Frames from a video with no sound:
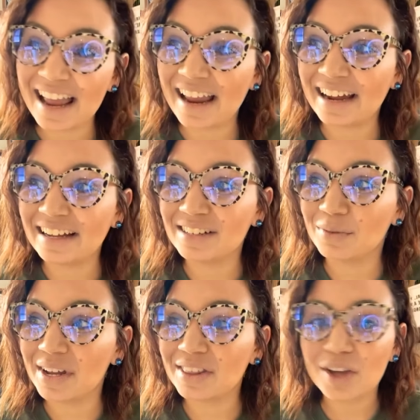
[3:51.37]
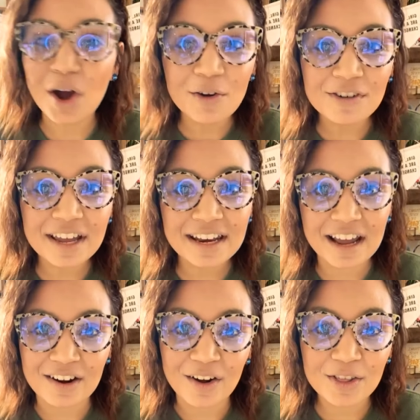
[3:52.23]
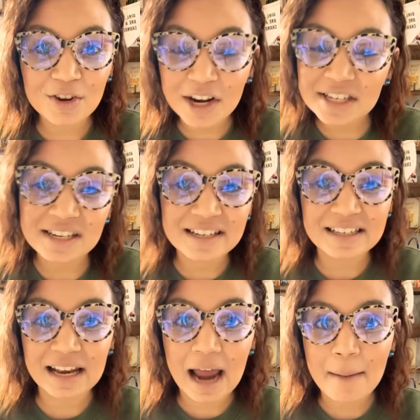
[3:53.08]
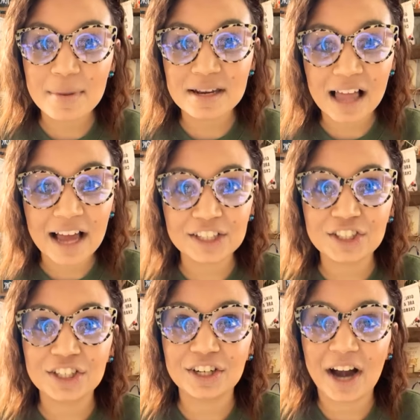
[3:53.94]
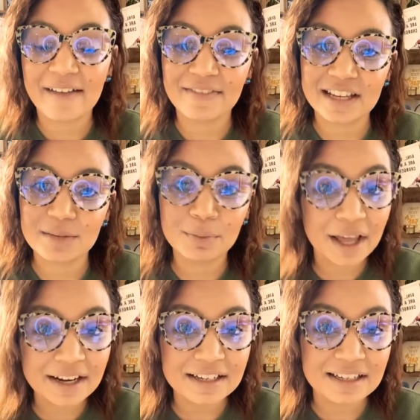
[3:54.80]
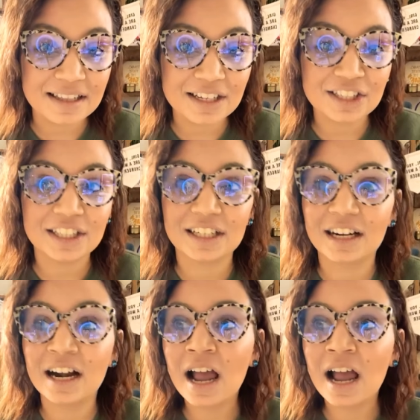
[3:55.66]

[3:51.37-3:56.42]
And with COVID and all the craziness that happened last year and that's bled into this year,